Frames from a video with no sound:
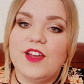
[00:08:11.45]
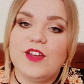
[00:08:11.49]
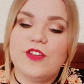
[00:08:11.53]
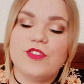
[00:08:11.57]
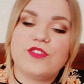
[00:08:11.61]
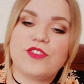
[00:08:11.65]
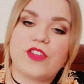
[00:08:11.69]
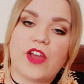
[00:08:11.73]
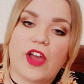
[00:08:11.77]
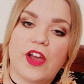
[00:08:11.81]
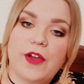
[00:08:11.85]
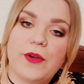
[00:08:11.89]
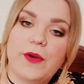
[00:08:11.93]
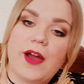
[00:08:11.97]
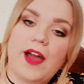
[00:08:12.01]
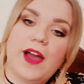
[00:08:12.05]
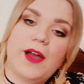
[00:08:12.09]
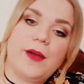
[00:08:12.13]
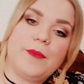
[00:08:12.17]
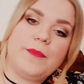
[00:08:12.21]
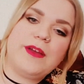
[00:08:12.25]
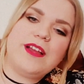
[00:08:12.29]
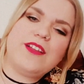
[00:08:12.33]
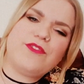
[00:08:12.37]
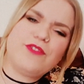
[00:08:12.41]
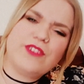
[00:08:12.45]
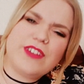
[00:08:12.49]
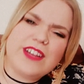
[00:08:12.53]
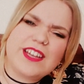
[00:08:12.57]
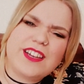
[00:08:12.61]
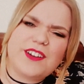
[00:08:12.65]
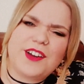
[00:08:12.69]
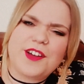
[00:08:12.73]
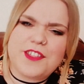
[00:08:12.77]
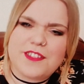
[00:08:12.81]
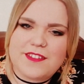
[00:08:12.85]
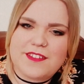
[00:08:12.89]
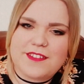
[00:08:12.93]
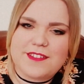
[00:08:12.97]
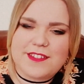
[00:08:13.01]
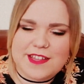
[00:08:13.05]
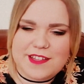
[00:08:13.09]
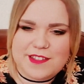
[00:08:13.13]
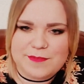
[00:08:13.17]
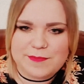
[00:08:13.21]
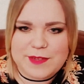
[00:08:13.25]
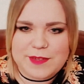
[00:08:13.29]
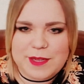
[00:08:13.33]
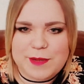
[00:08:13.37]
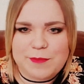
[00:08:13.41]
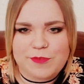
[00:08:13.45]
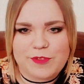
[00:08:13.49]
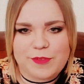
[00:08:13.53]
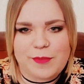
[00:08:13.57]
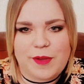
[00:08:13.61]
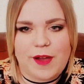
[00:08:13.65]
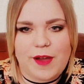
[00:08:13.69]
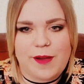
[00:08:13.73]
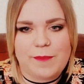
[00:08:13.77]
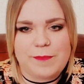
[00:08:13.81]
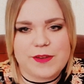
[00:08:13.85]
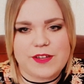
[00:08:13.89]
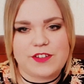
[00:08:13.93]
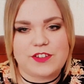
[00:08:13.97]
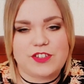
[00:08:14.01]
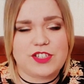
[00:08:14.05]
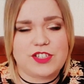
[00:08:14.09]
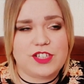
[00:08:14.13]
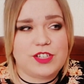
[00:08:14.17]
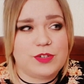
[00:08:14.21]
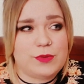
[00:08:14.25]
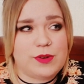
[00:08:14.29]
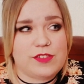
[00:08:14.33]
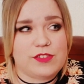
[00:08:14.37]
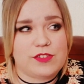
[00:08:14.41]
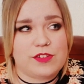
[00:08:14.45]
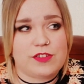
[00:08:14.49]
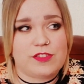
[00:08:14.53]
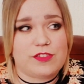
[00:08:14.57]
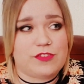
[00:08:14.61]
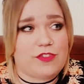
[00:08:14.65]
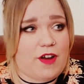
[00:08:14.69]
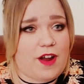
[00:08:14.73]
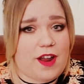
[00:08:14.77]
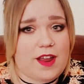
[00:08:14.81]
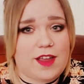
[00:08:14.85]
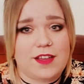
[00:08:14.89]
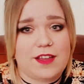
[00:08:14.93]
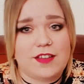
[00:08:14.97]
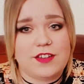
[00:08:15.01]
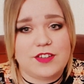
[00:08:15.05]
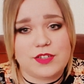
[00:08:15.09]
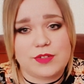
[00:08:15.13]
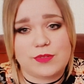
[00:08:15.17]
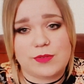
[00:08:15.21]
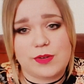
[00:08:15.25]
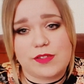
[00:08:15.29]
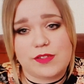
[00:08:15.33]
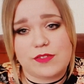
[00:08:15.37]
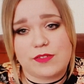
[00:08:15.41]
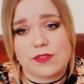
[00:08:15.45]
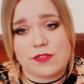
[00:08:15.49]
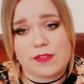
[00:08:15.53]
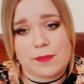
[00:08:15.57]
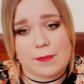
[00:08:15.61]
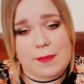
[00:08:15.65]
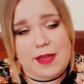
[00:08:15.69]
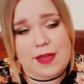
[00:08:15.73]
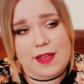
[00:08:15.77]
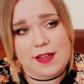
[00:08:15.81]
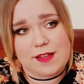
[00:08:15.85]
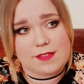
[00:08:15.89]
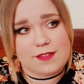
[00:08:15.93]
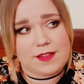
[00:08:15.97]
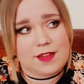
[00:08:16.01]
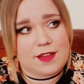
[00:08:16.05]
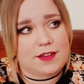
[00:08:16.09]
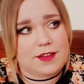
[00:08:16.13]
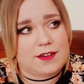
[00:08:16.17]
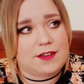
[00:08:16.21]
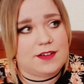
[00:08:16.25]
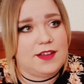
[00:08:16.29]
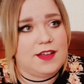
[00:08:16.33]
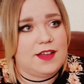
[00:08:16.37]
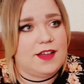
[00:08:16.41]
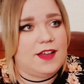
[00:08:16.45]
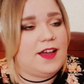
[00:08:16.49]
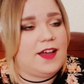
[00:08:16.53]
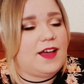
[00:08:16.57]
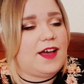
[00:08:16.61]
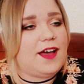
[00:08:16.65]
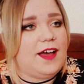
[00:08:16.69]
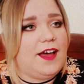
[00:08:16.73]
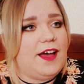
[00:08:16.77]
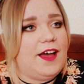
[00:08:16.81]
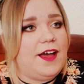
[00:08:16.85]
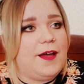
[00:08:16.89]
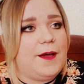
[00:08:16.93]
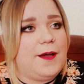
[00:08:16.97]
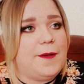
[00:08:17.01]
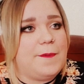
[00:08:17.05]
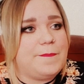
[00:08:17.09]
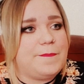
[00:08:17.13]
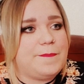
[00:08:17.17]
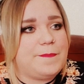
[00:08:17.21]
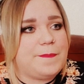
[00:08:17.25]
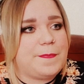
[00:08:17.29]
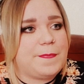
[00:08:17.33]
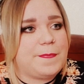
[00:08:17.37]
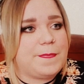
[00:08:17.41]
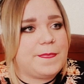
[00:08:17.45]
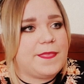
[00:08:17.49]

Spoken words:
So it's really nice to see some tips from her, because she always looks great, she always looks amazing, and